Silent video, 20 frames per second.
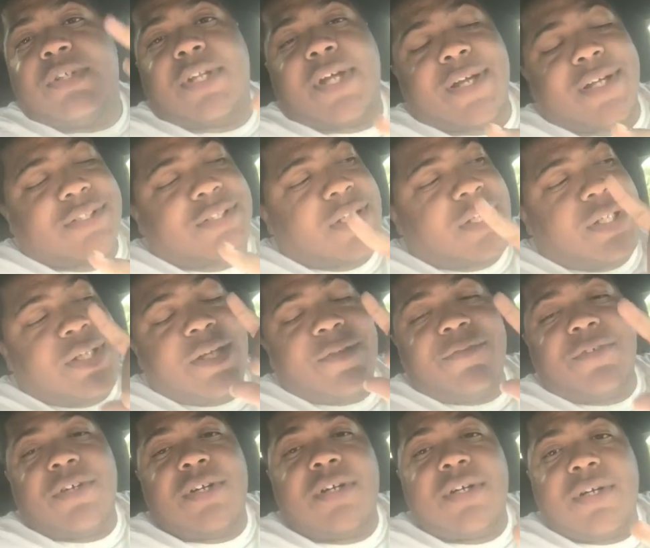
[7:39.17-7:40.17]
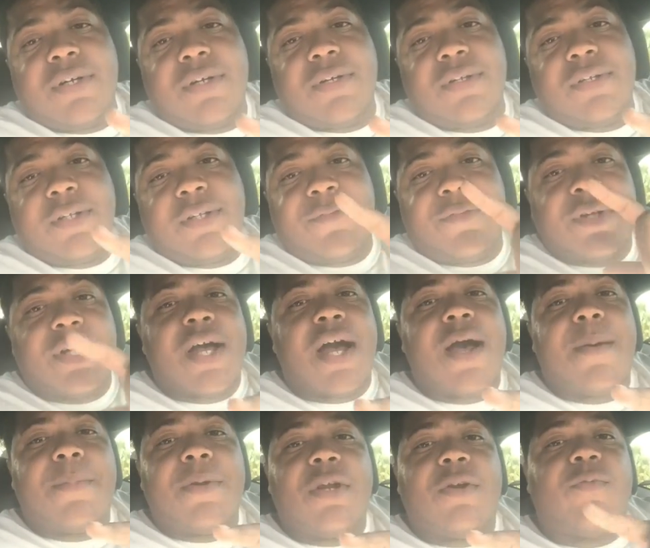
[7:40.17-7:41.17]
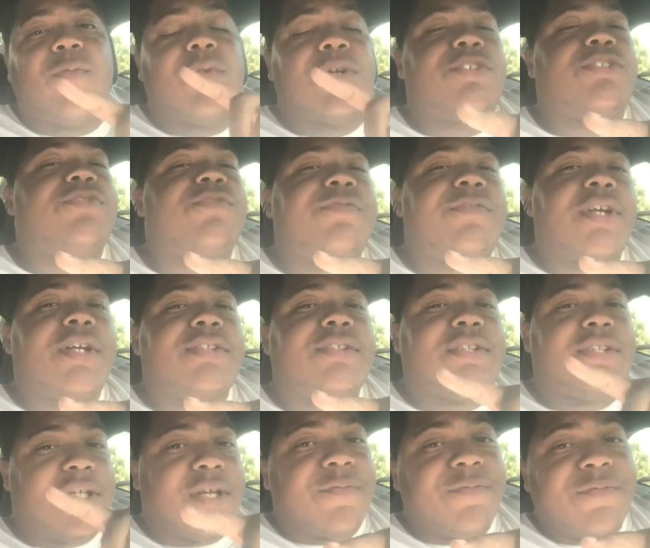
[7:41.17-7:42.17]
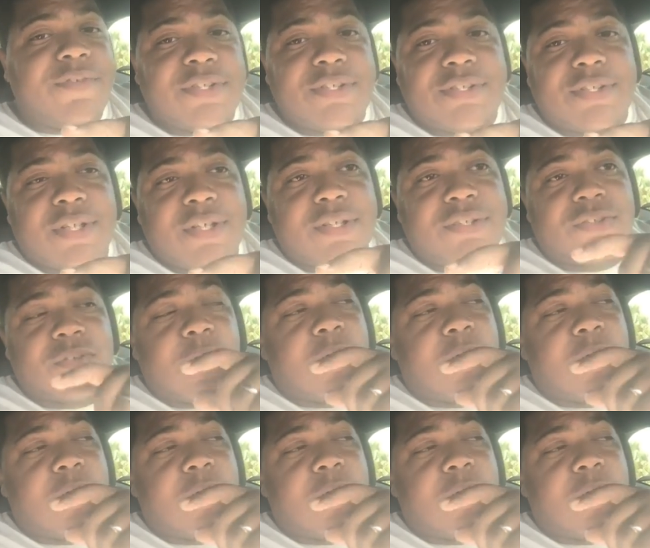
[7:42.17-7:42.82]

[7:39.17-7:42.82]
like I said, leave a comment of what you've done to your V6